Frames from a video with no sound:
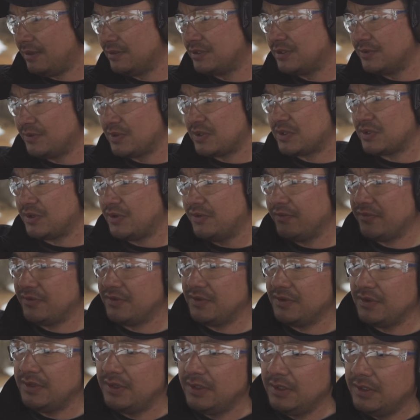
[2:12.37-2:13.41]
I'll switch
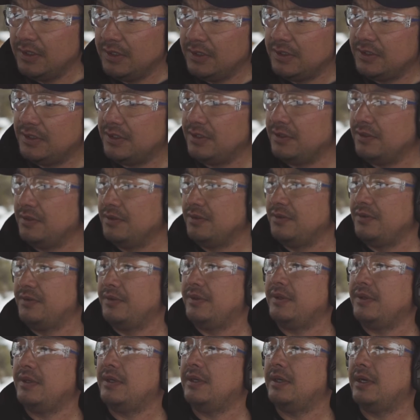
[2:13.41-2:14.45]
over
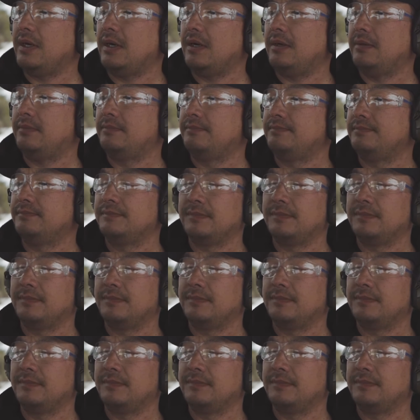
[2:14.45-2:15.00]
to the uh,